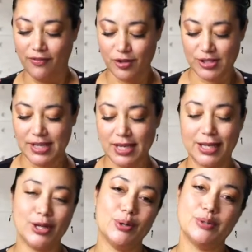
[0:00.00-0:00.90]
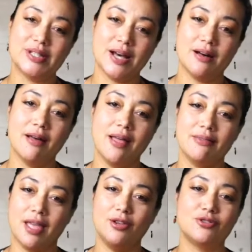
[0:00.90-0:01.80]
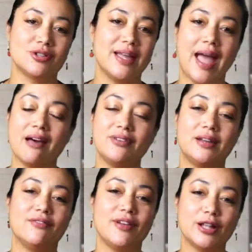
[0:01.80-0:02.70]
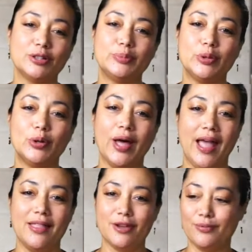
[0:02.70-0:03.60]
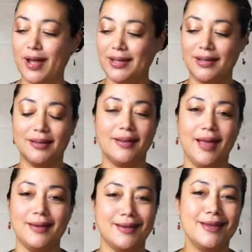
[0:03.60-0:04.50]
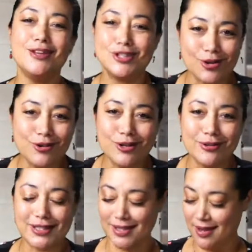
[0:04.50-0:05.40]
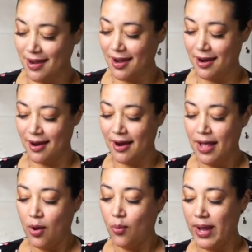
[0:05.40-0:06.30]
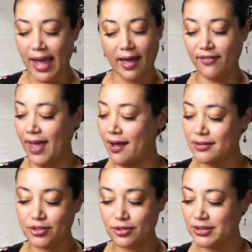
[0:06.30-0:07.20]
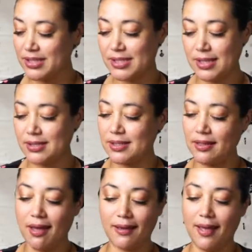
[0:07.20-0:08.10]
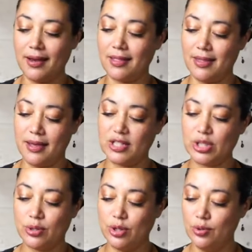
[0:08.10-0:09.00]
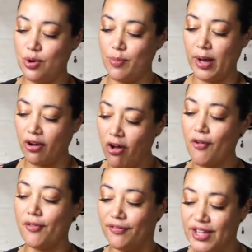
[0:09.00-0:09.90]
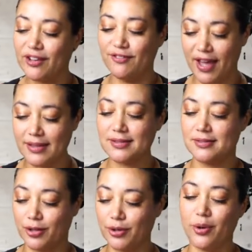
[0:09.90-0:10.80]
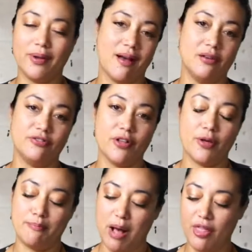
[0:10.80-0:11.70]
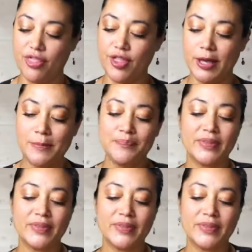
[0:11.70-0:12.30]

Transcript: if you're staying in a hotel, and they usually have it available and they're ready to kind of show you what's in here. We have calendar listings and that kind of thing, so you know about all of the events that are going on for the month.